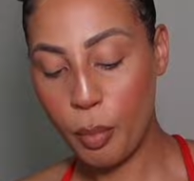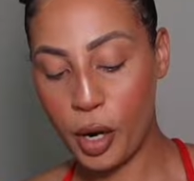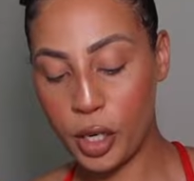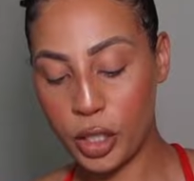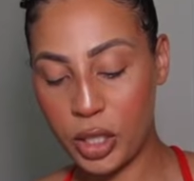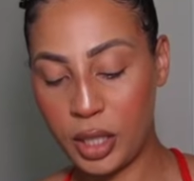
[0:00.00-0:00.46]

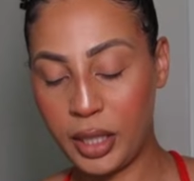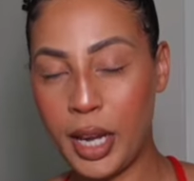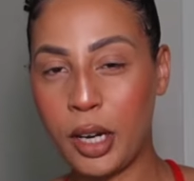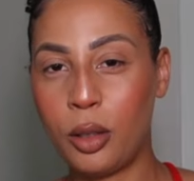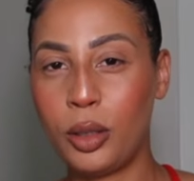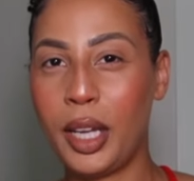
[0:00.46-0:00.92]

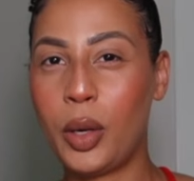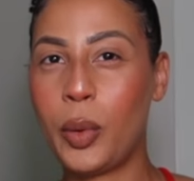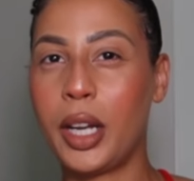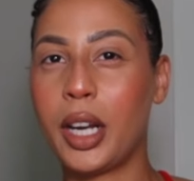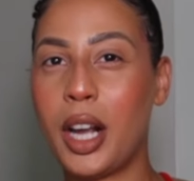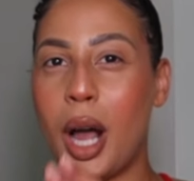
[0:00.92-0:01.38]
Personally, I don't like
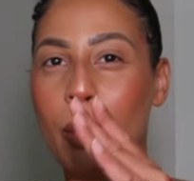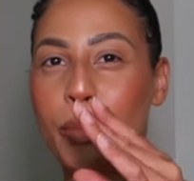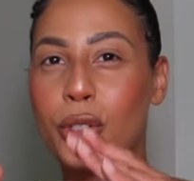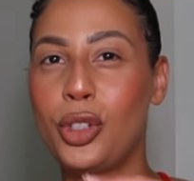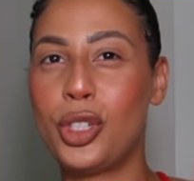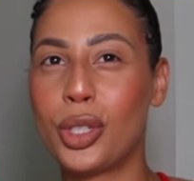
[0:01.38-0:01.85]
when it
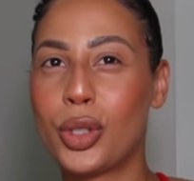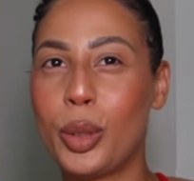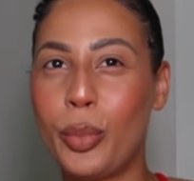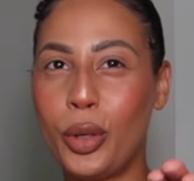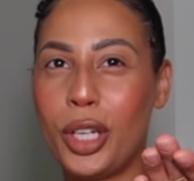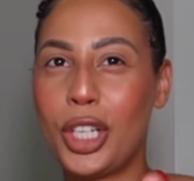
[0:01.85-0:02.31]
cups just
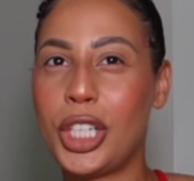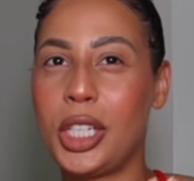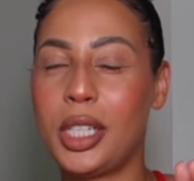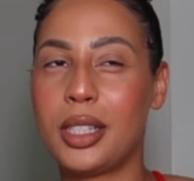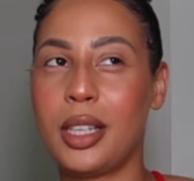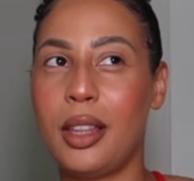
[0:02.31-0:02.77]
the booty
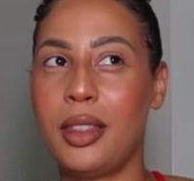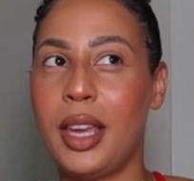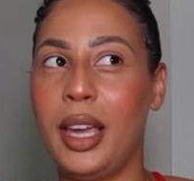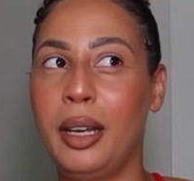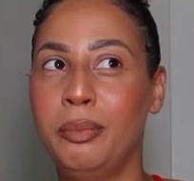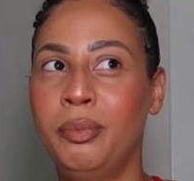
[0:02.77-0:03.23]
cheeks and
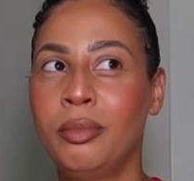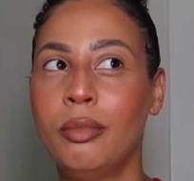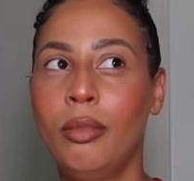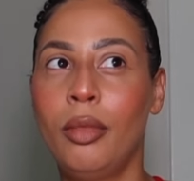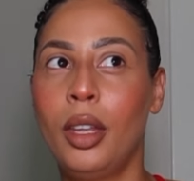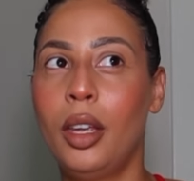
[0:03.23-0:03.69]
then
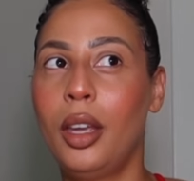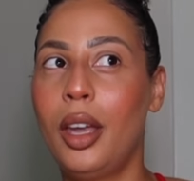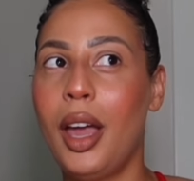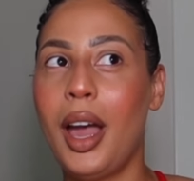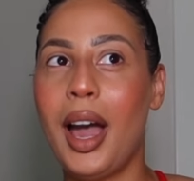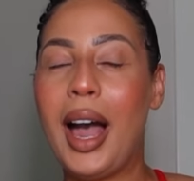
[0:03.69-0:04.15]

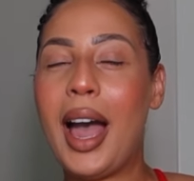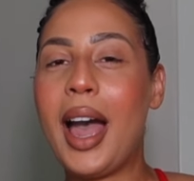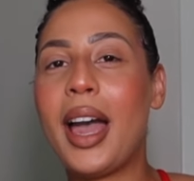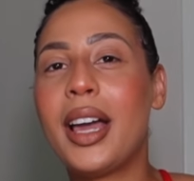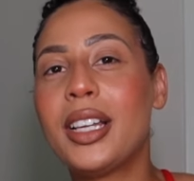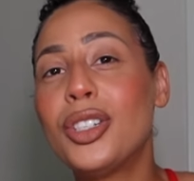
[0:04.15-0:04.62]

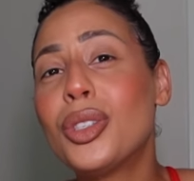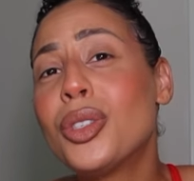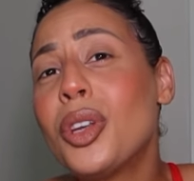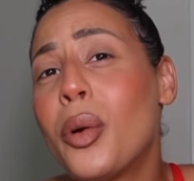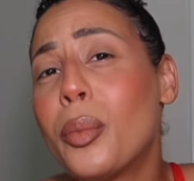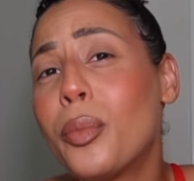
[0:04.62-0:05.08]
I, I
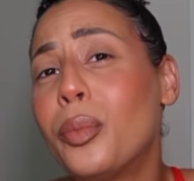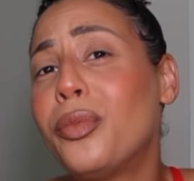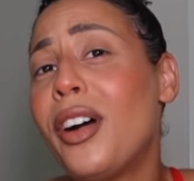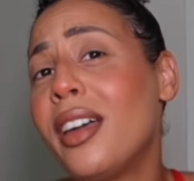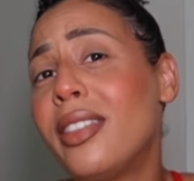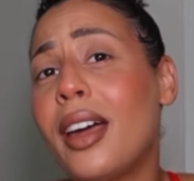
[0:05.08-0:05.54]
just don't
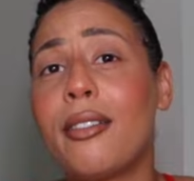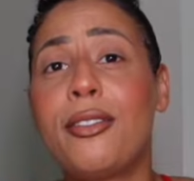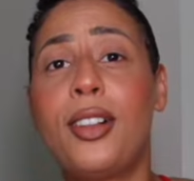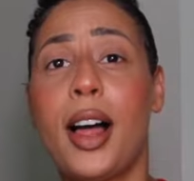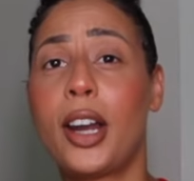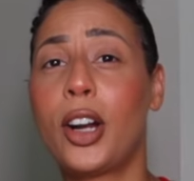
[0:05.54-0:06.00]
find that
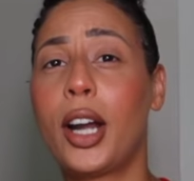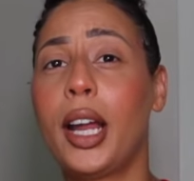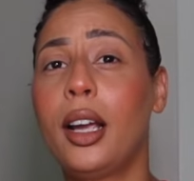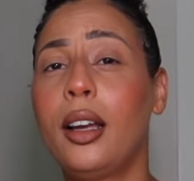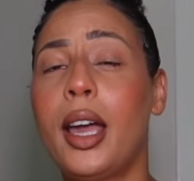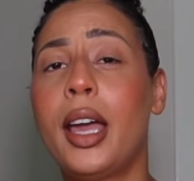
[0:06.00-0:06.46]

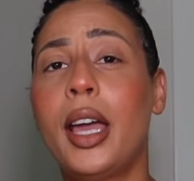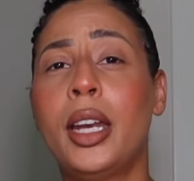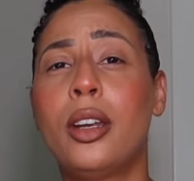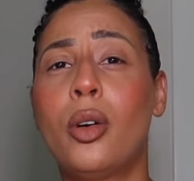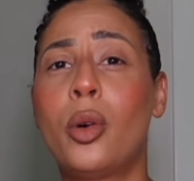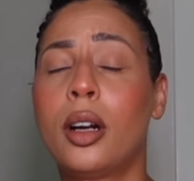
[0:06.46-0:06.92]
flattering
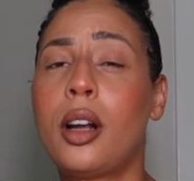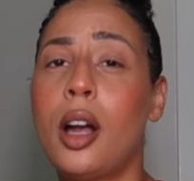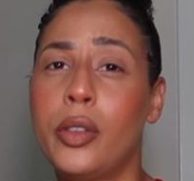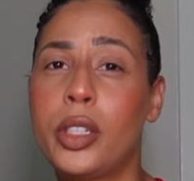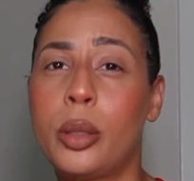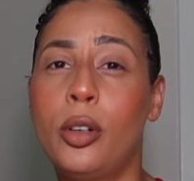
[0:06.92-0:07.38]
and or
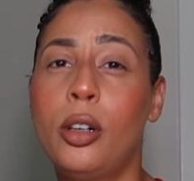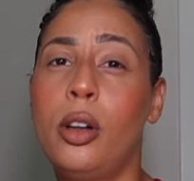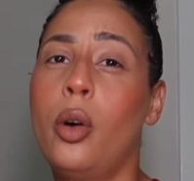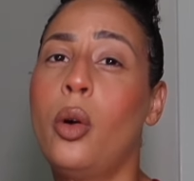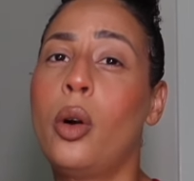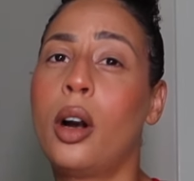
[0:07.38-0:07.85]

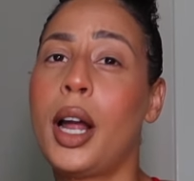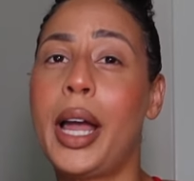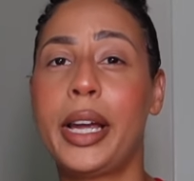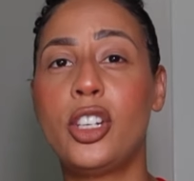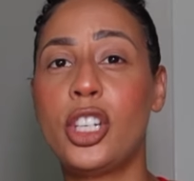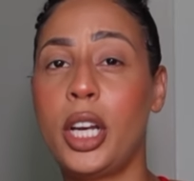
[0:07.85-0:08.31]
comfortable or
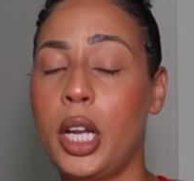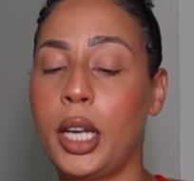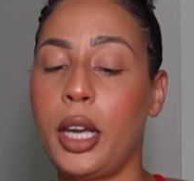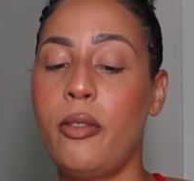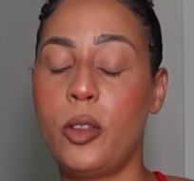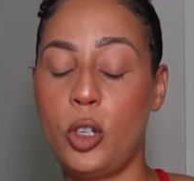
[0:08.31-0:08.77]

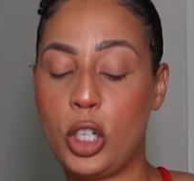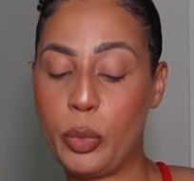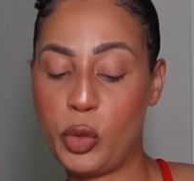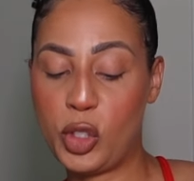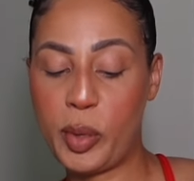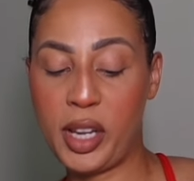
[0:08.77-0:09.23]
hygienic in the
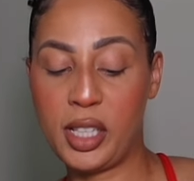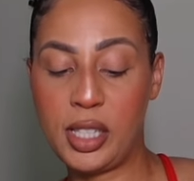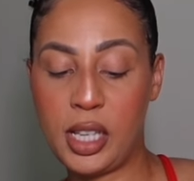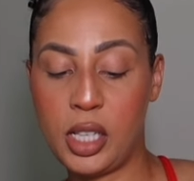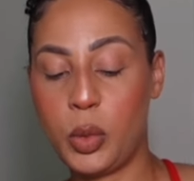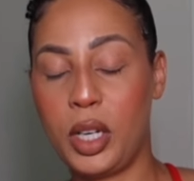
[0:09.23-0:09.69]
gym
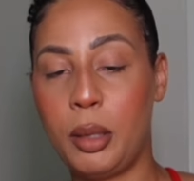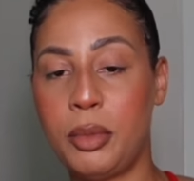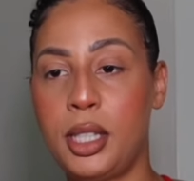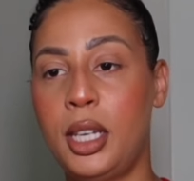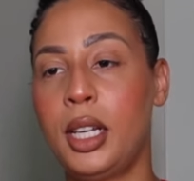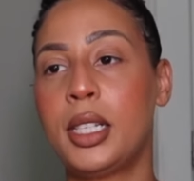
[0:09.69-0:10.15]
spaces when I'm
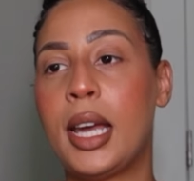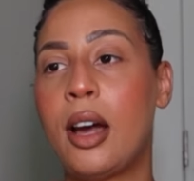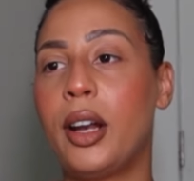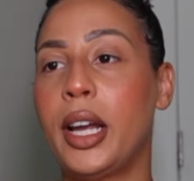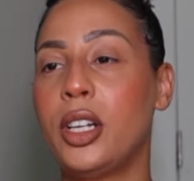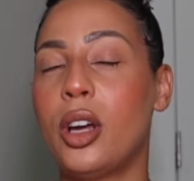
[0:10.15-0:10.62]
sitting
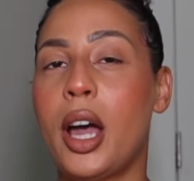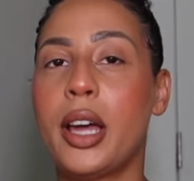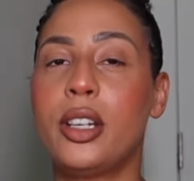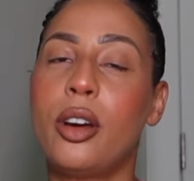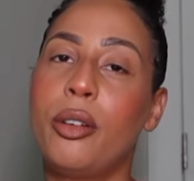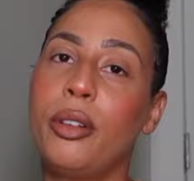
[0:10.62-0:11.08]
down. I,
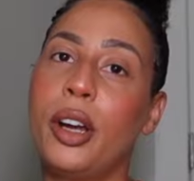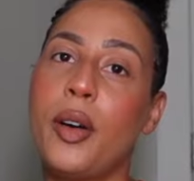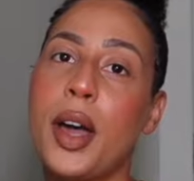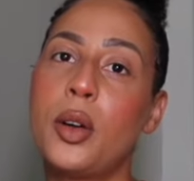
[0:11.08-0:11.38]
I don't know.